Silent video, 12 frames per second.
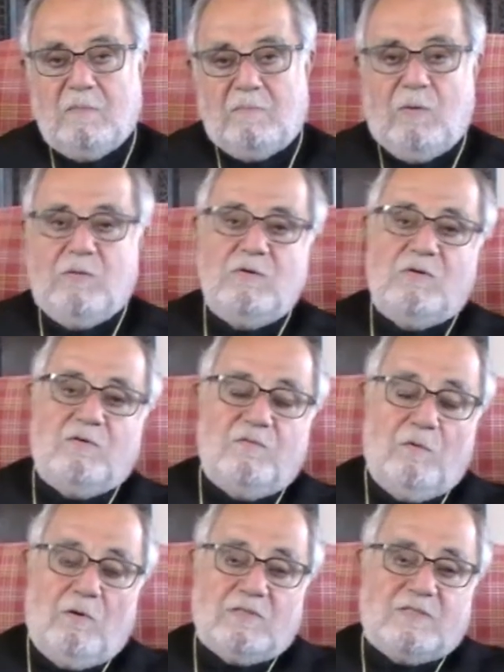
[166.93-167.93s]
But when you
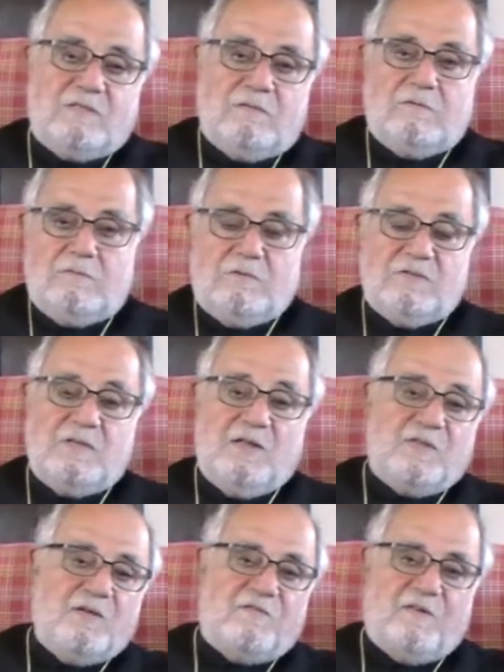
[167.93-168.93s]
divorce, there's
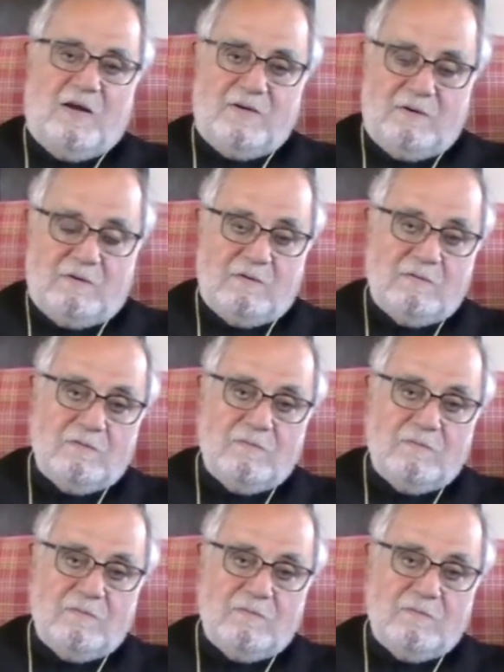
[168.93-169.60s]
nothing final.